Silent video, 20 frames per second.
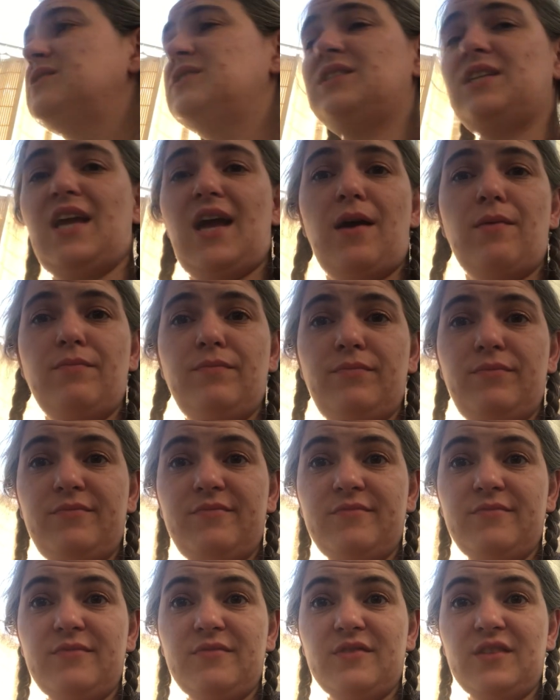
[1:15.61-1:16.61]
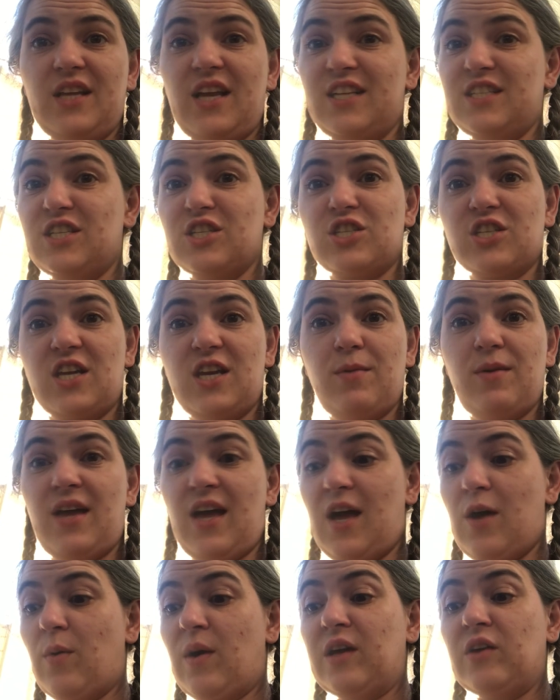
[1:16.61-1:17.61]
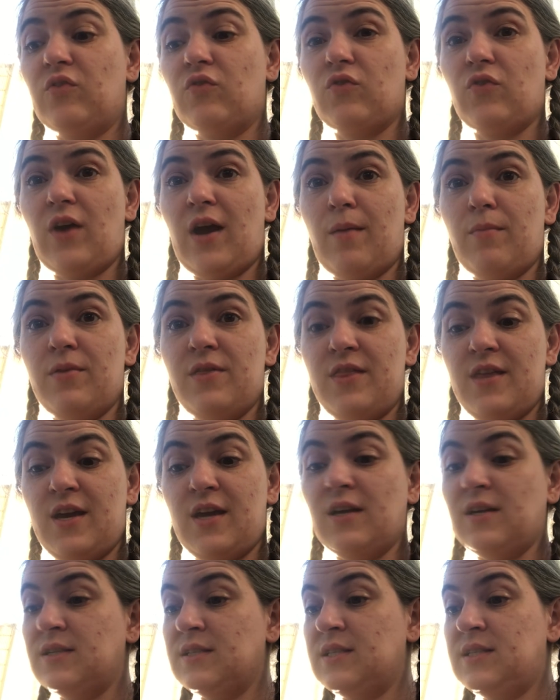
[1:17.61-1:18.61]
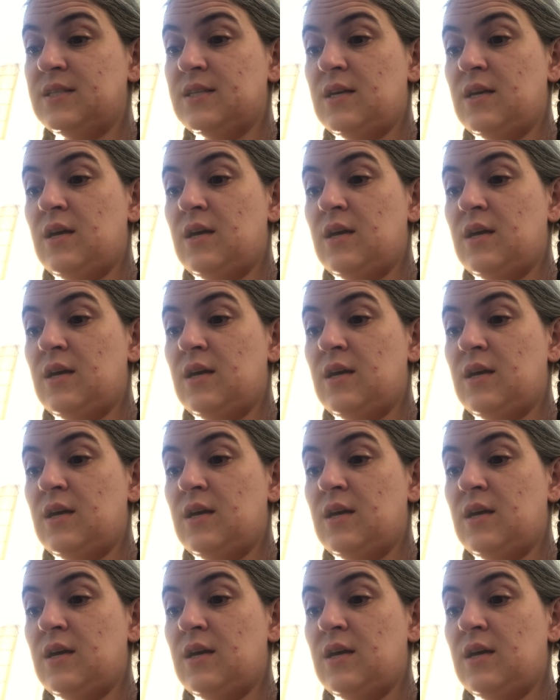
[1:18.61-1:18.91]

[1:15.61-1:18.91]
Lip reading: Yeah, it's just gonna be how I grab things.